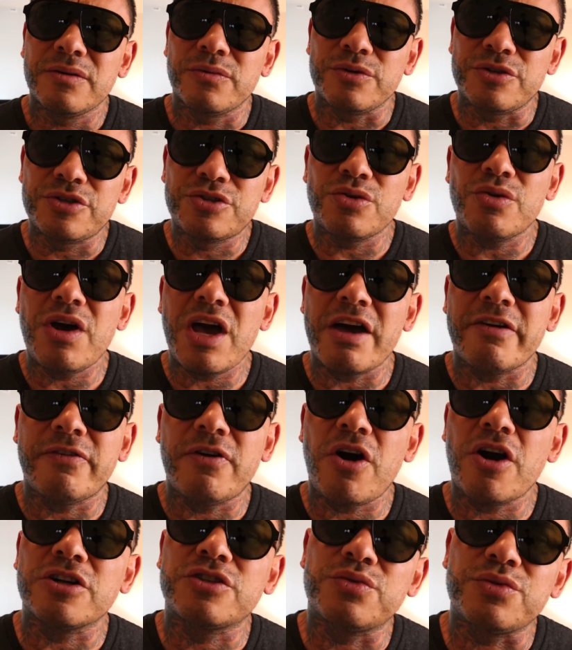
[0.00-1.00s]
We still have
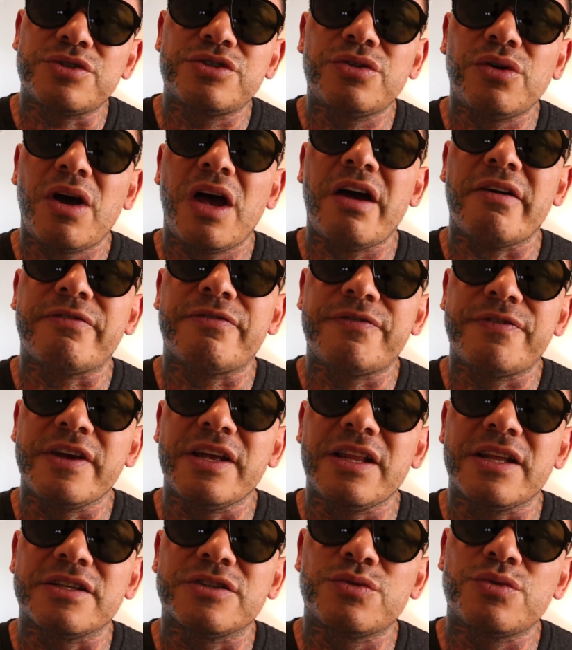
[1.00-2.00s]
hearts. We still have
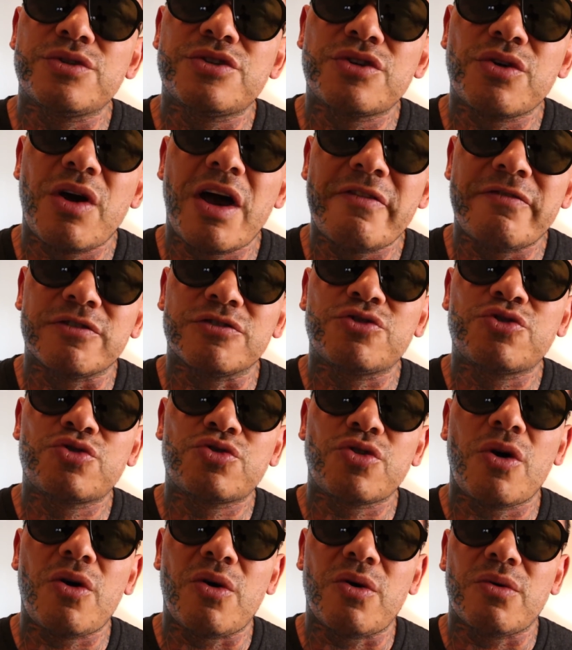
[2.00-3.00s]
feelings. We still have a
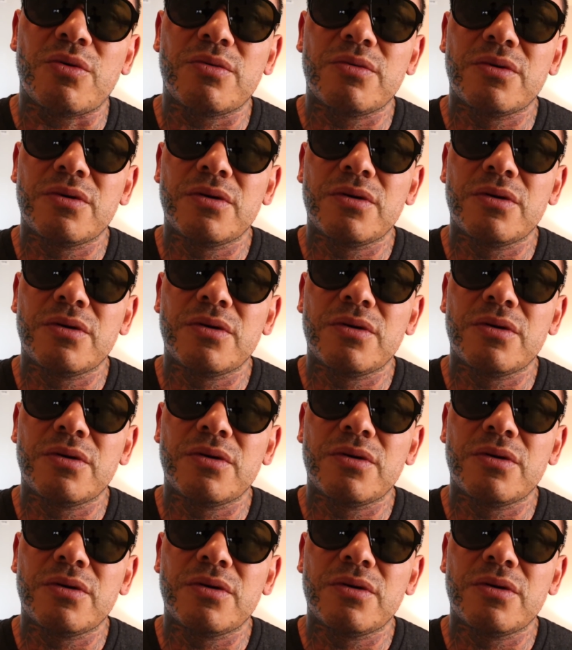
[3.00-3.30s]
soul.